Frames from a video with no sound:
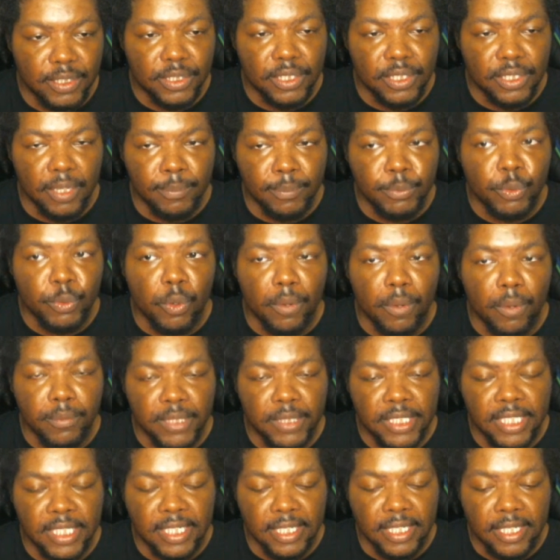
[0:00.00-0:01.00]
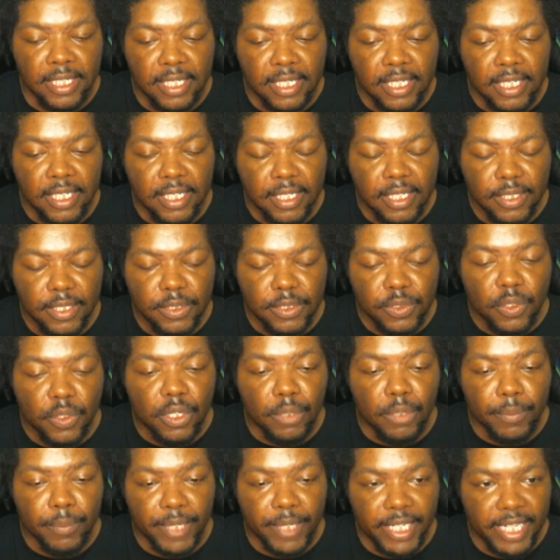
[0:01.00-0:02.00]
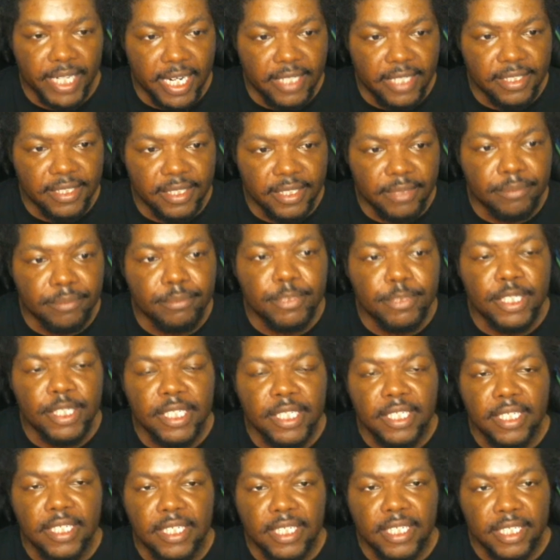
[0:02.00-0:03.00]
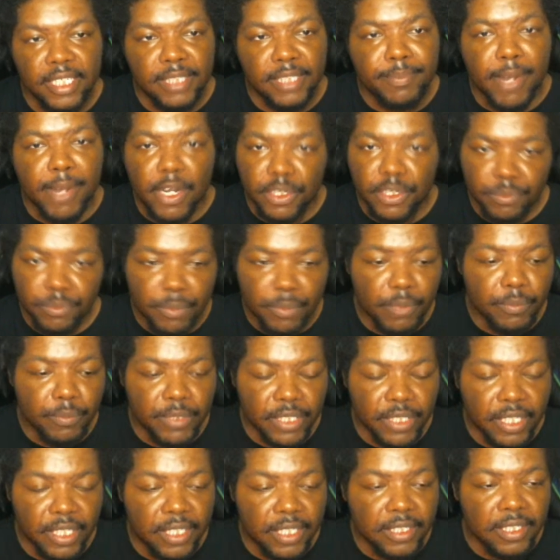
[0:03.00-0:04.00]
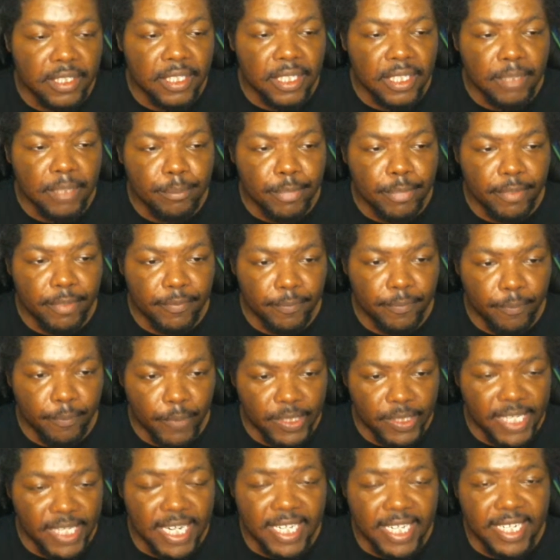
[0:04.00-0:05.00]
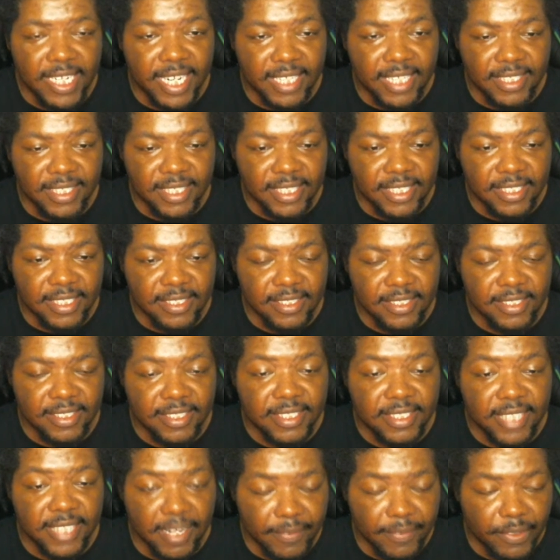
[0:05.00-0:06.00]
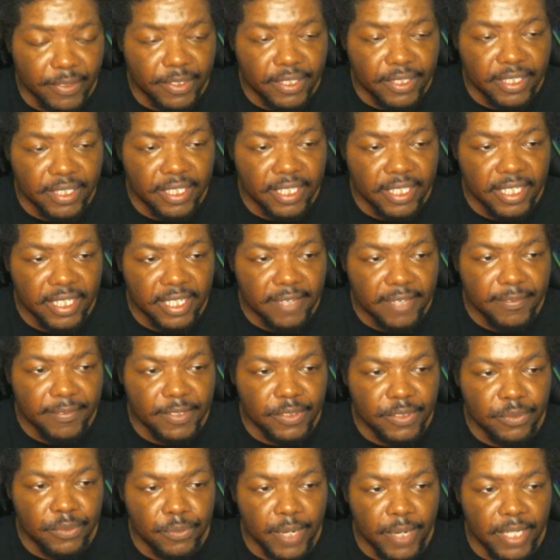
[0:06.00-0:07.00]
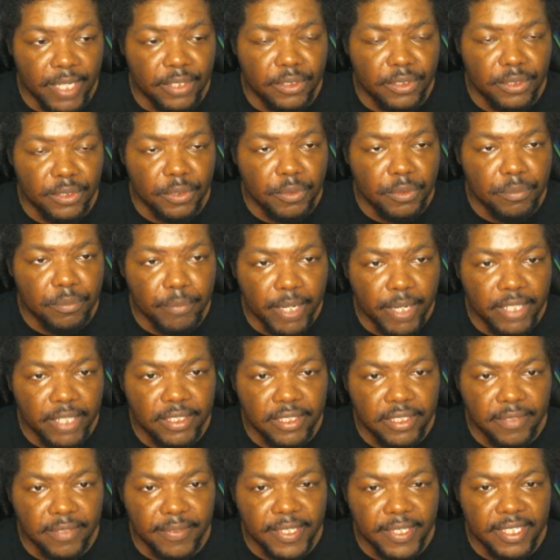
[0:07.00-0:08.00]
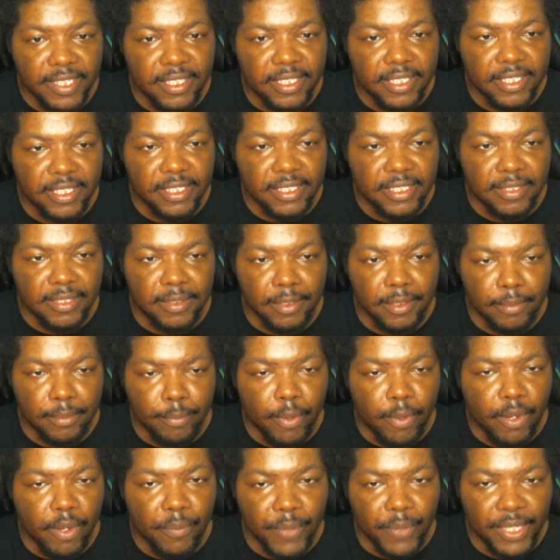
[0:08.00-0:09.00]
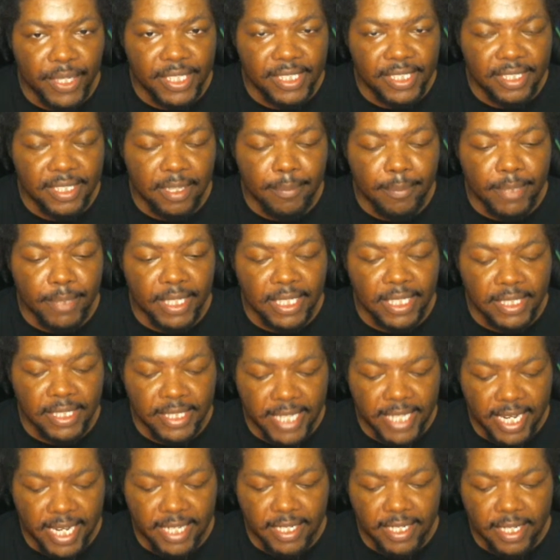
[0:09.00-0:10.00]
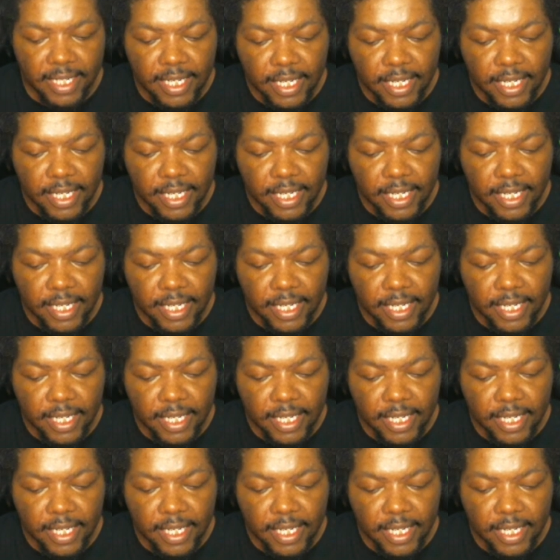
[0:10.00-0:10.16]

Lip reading: absorbs the solar radiation, his powers will return. But once that connection is severed, if it's drained too much of it to a point where it's completely dead,